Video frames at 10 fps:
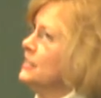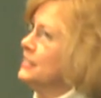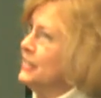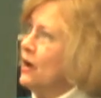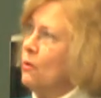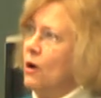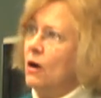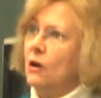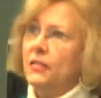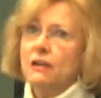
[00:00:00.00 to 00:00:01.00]
So,
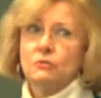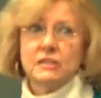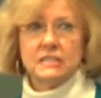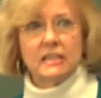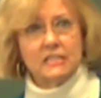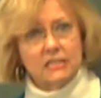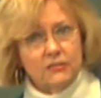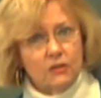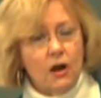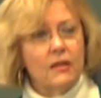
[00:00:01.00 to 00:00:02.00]
uh, or that really sounds difficult.